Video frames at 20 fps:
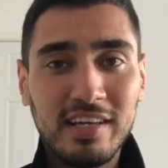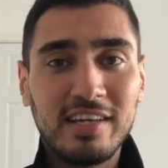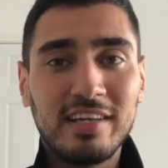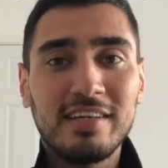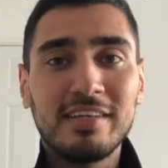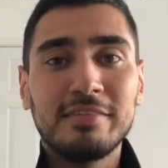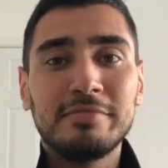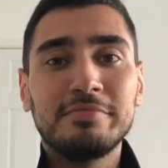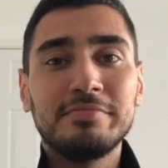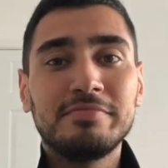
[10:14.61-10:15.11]

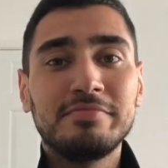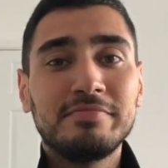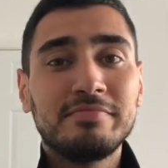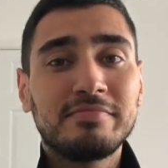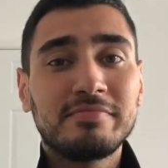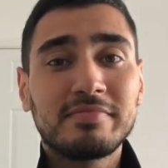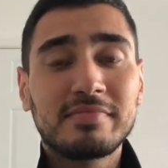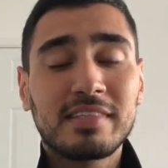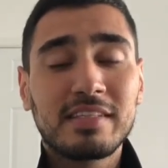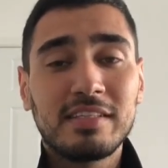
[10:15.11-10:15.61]

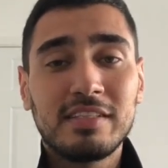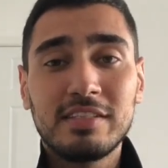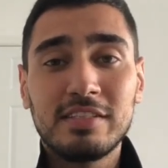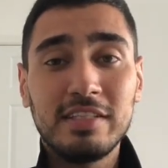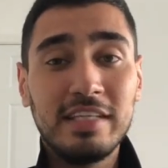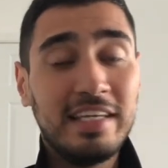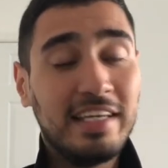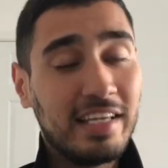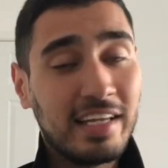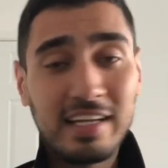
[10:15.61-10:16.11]
So
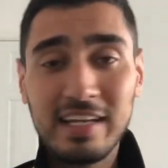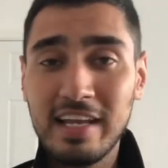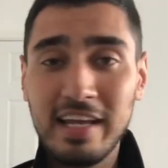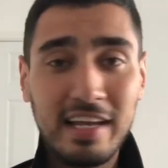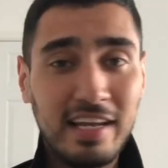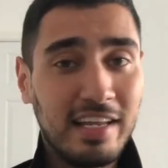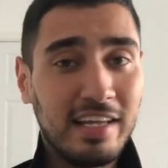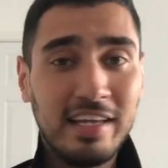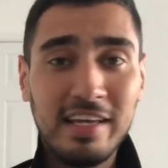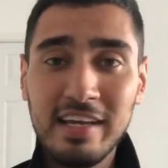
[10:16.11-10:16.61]
he
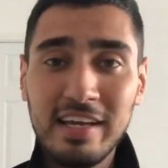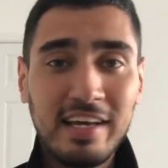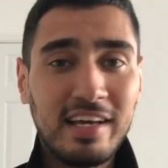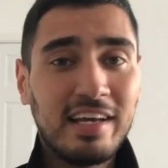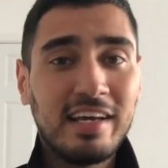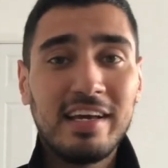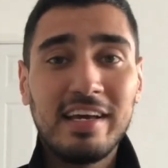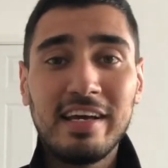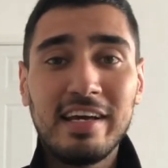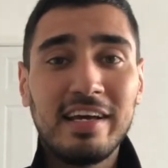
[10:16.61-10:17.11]
clearly,
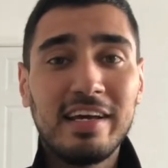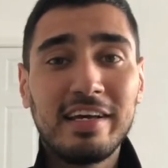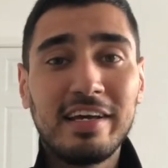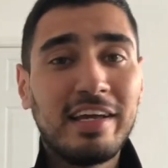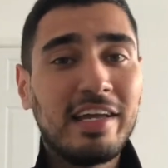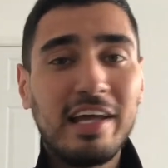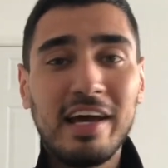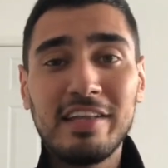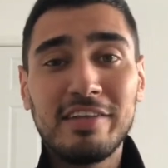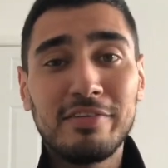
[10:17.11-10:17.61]

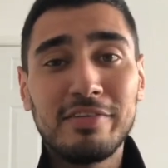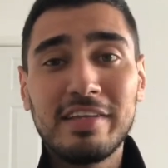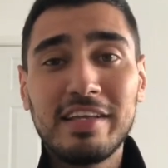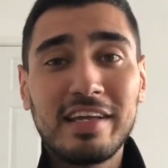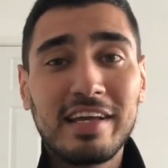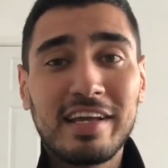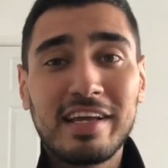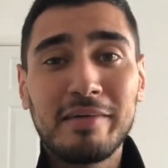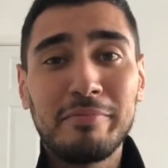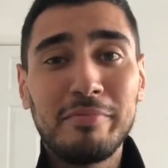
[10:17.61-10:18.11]
I don't think
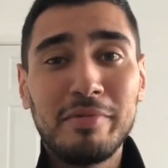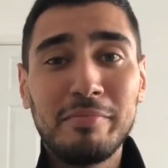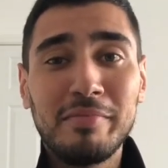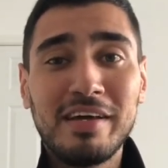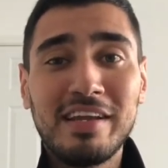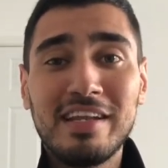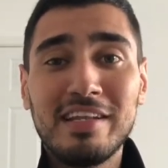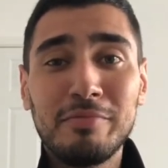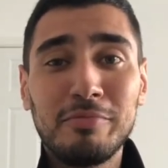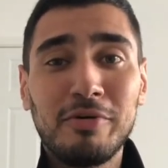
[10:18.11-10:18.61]
it can be
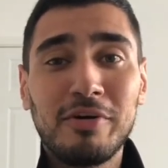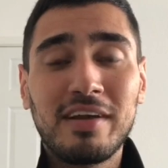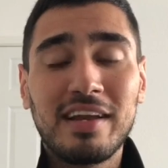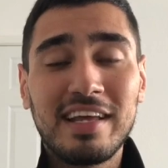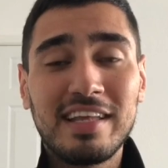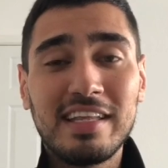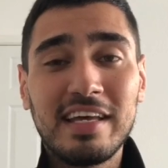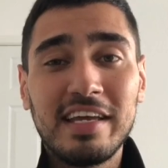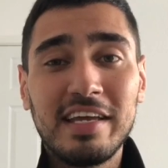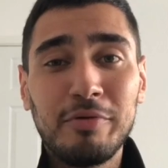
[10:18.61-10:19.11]
made any more
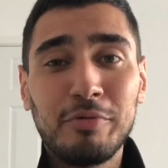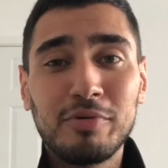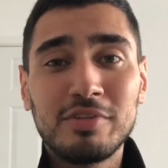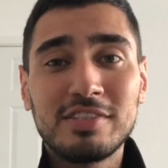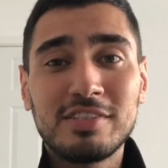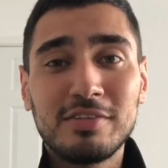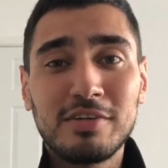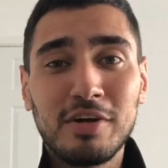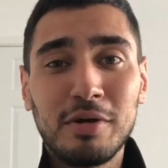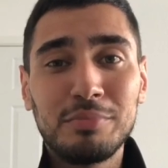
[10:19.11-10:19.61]
clear that he
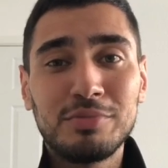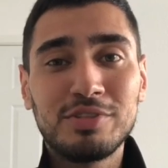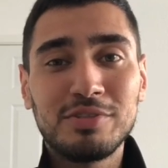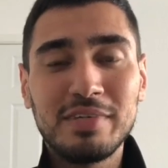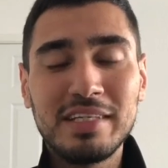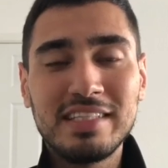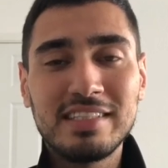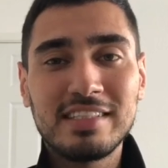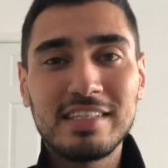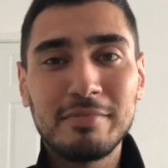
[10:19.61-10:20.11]
wants to come to
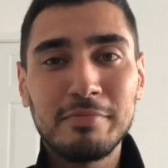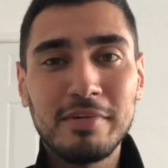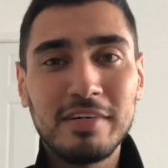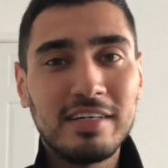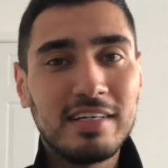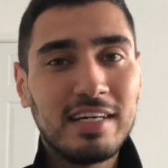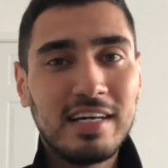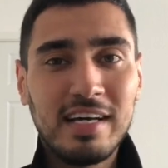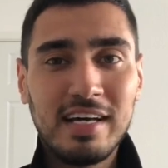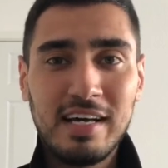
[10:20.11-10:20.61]
Inter.
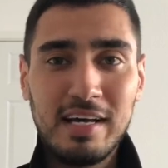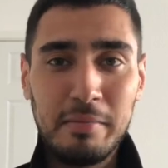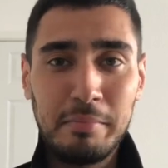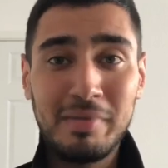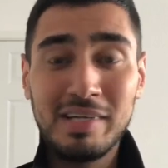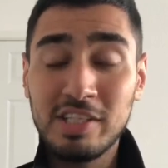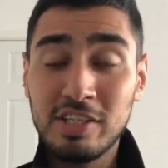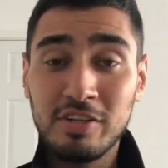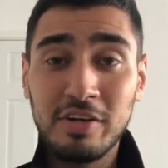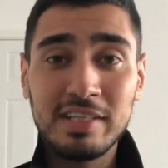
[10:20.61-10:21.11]
But
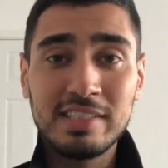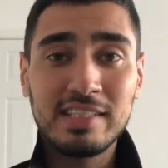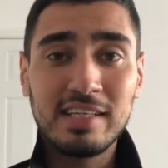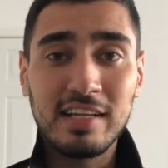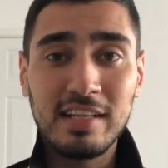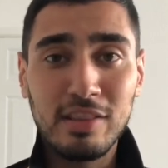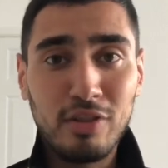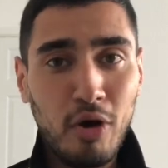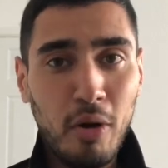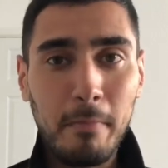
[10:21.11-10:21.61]
Man United
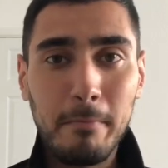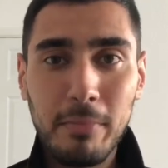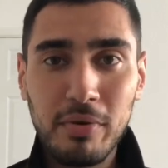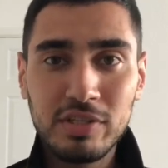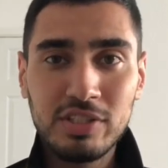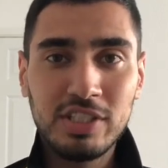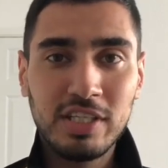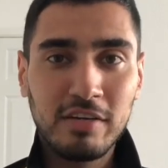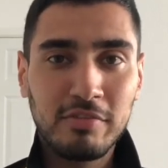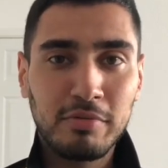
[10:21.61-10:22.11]
are not
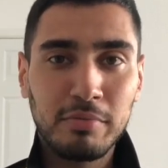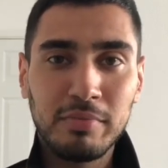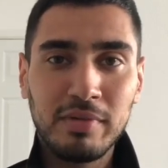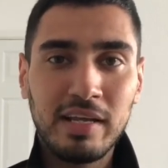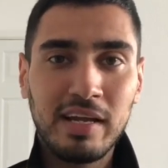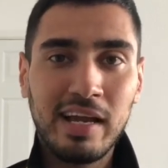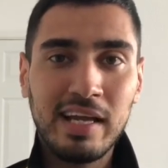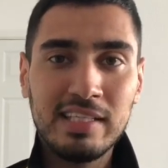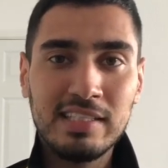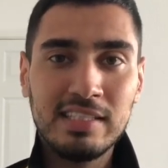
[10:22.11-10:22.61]
budging from
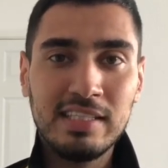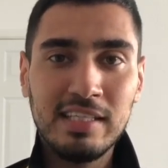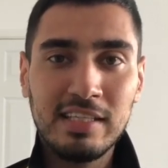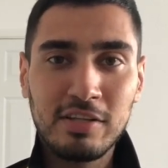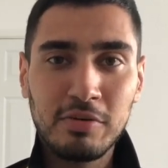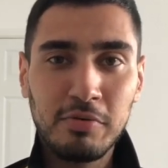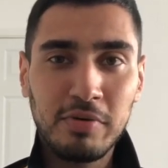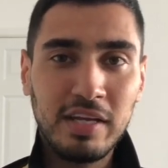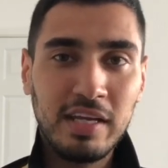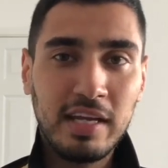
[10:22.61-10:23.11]
the
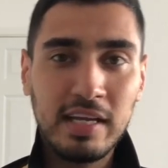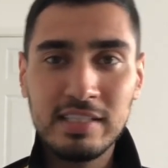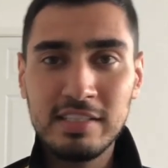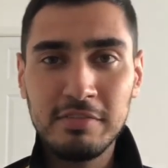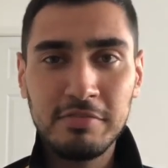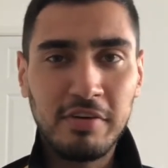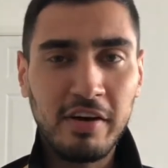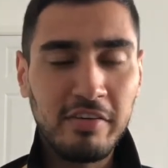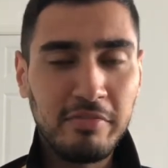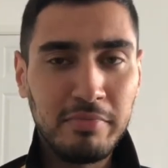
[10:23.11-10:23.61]

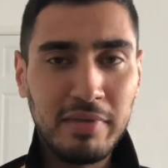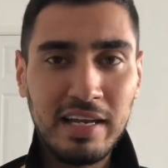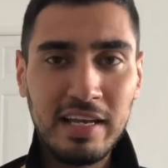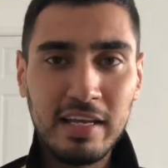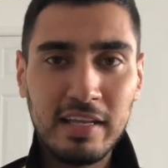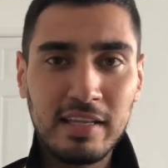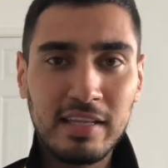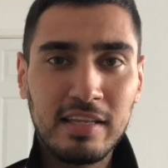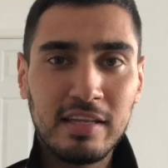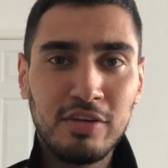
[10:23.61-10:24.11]
85
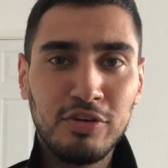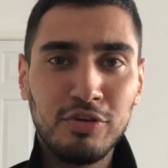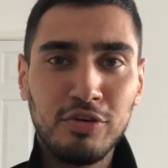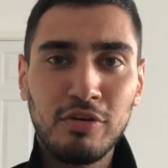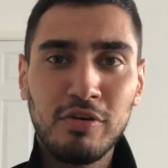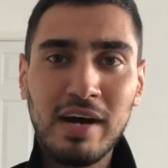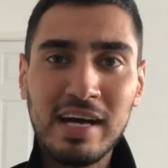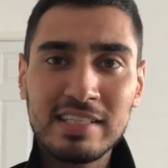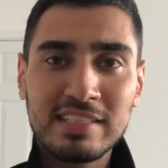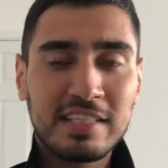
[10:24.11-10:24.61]
million
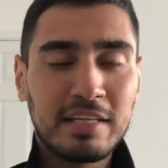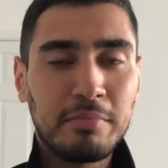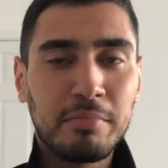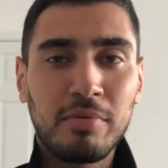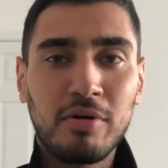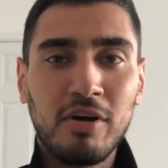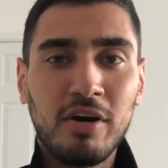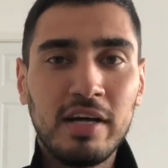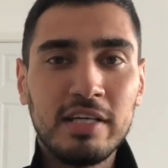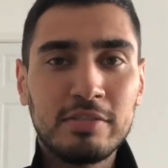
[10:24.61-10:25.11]
euro asking
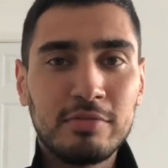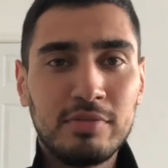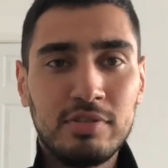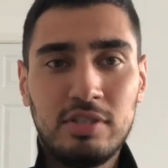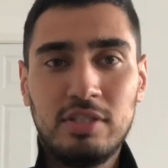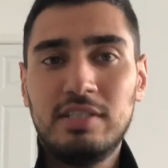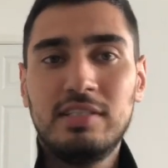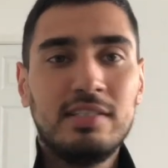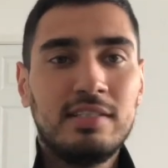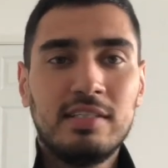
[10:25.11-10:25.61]
price,
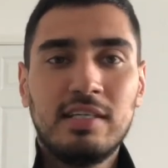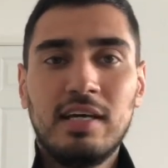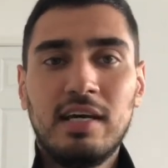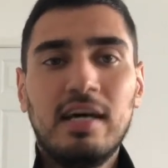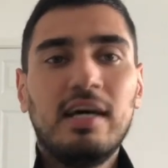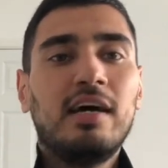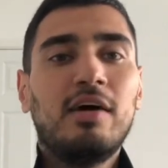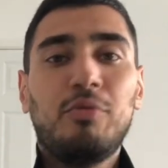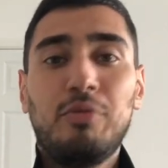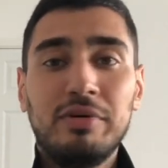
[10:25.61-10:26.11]
which is
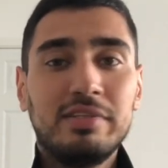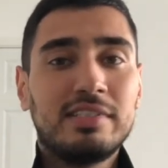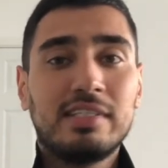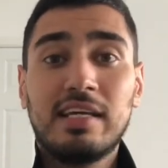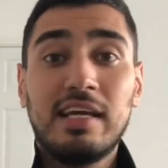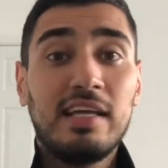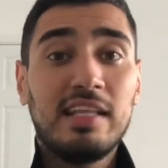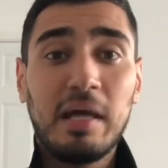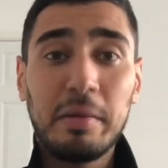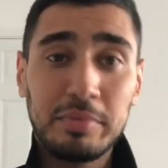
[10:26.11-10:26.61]
once
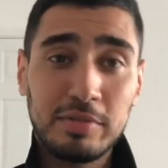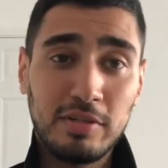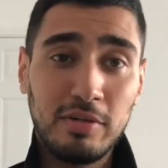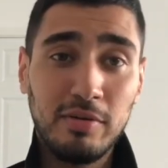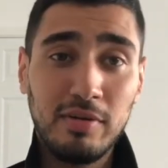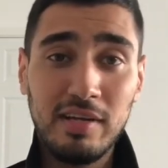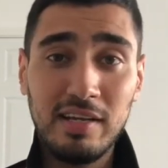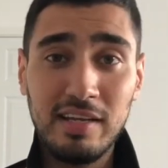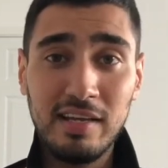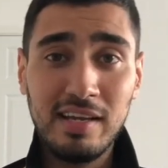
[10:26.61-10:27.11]
again
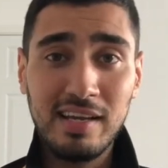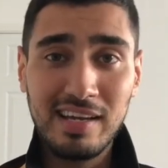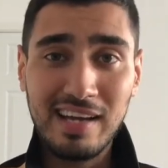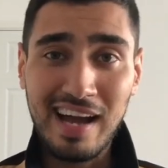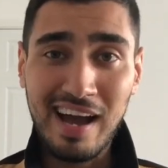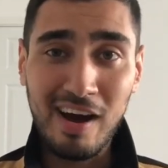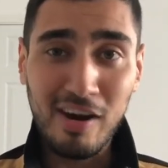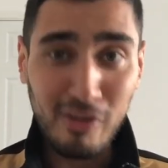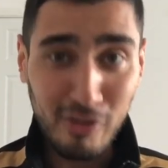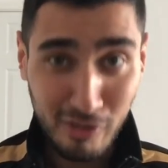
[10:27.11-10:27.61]
absolutely
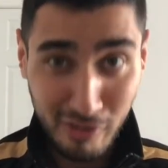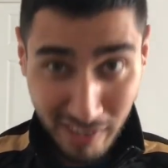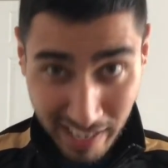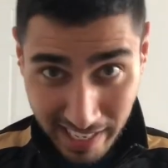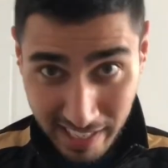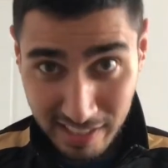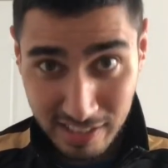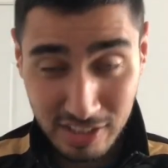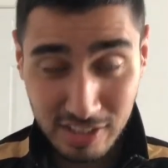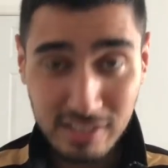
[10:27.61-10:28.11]

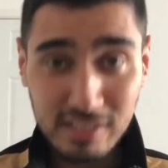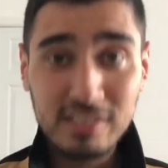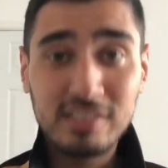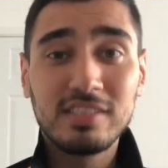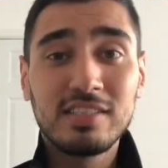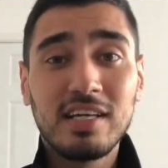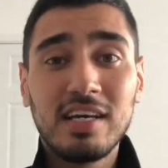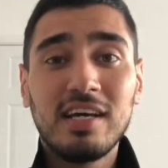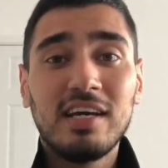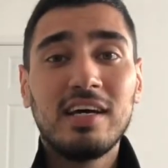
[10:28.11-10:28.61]
outrageous.